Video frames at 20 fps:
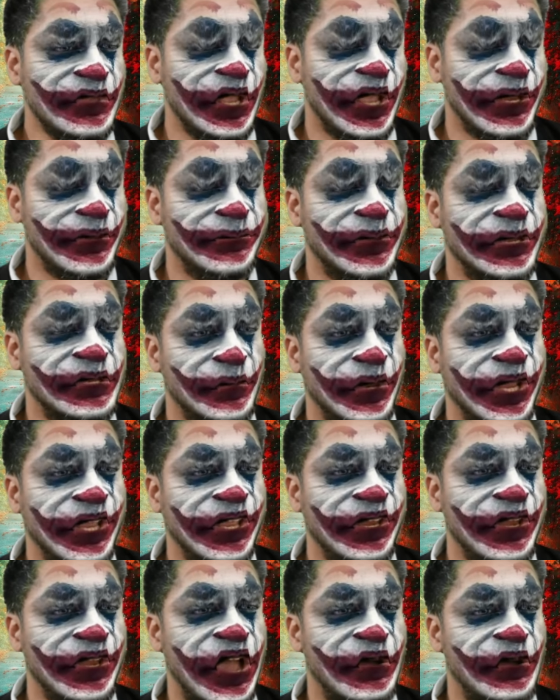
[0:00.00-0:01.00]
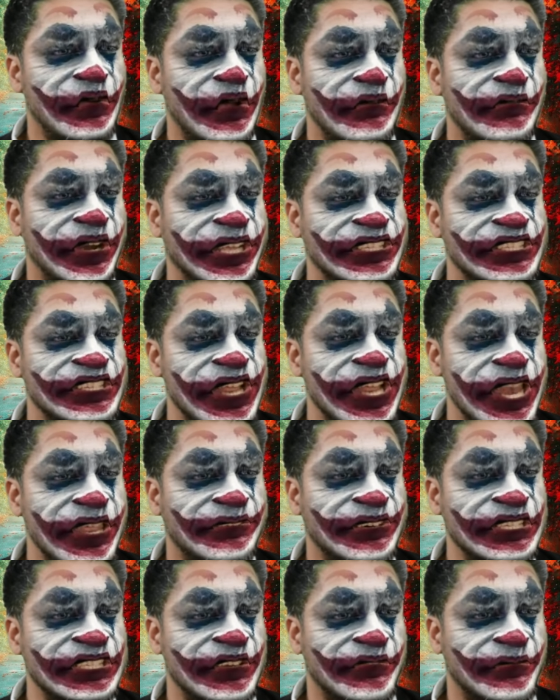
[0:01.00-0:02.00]
In between, however, it
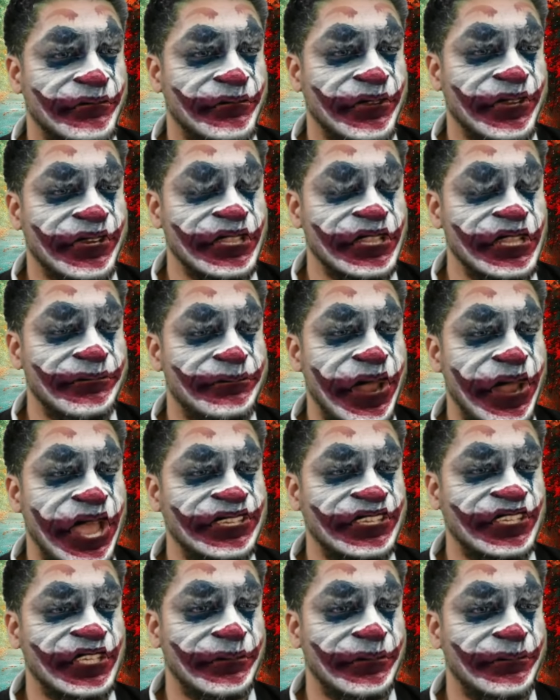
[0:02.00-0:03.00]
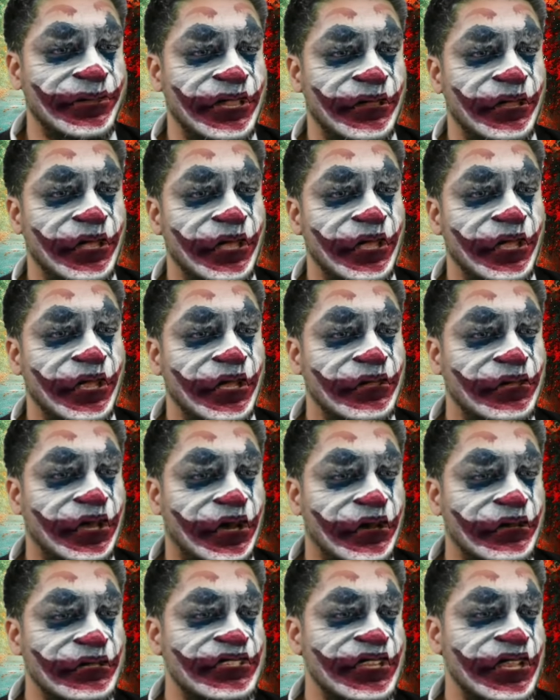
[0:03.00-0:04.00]
delivers a fairly predictable,
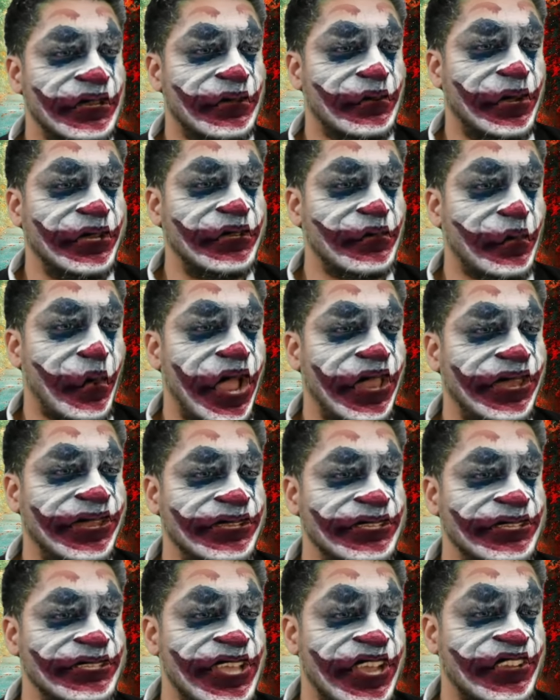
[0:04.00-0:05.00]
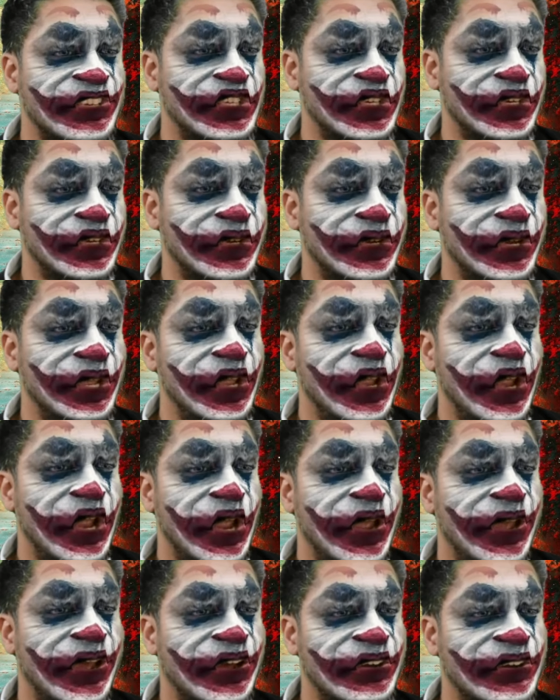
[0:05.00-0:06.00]
though still quite violent, action
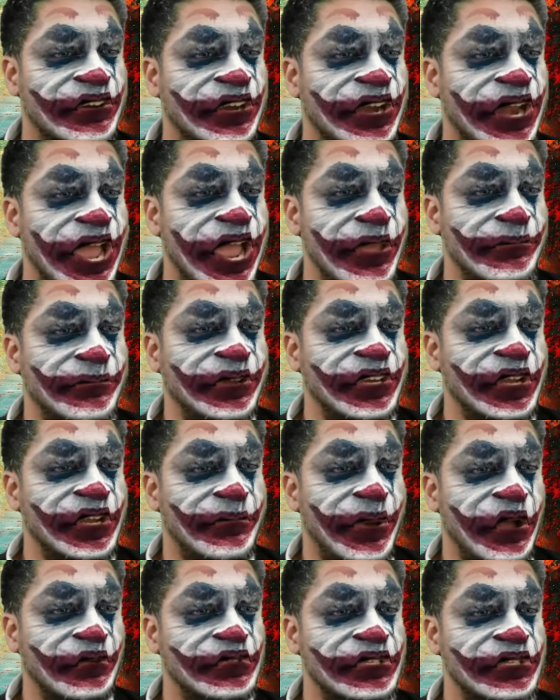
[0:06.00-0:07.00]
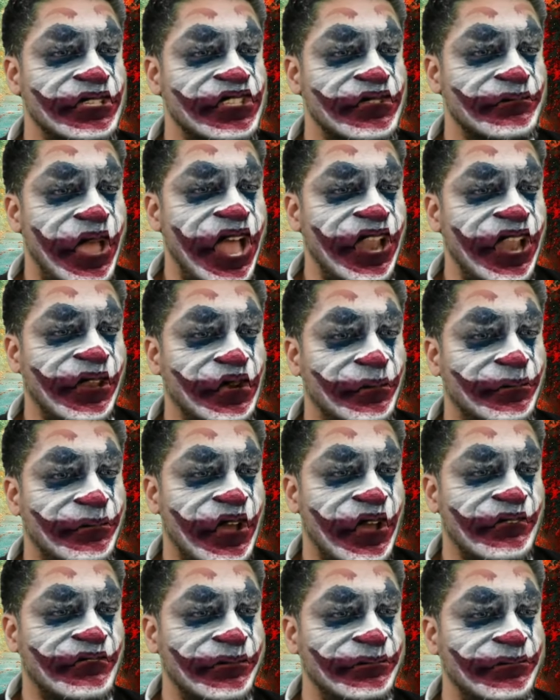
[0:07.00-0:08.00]
horror hybrid about a small group
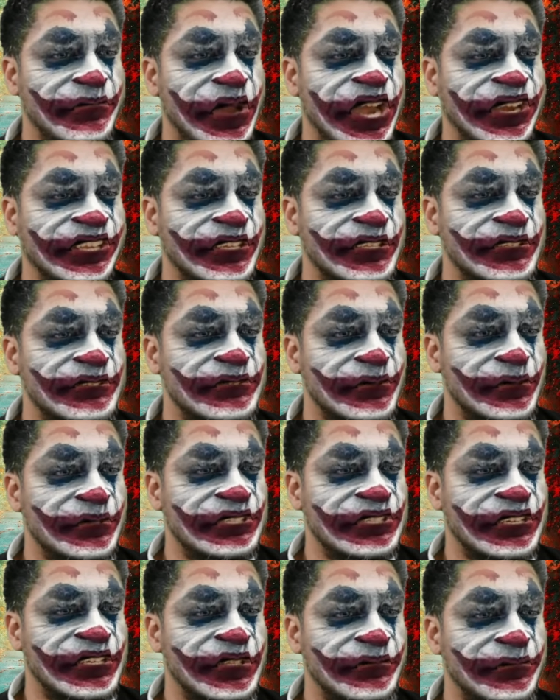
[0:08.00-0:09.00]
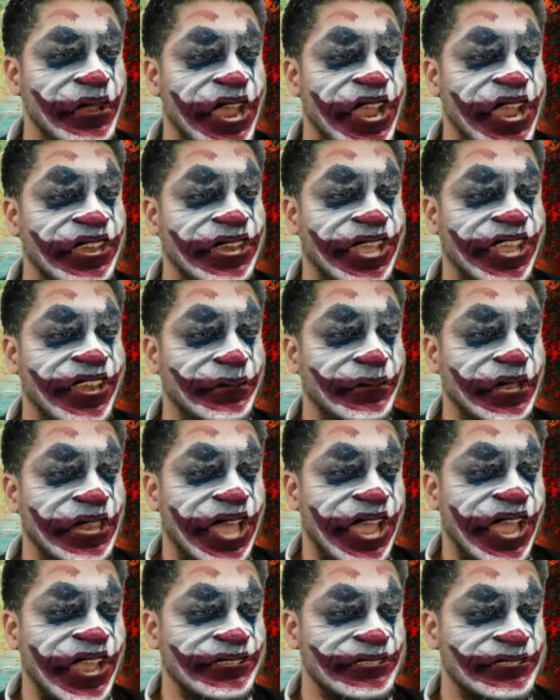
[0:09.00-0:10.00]
of American soldiers behind enemy
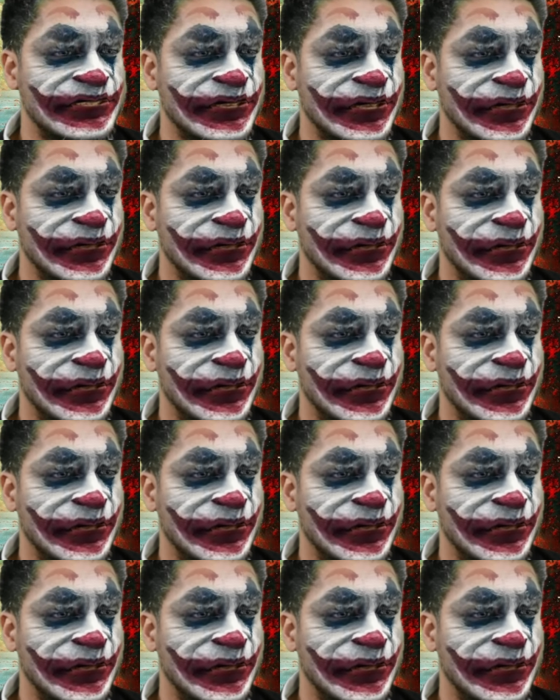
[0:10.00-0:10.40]
lines.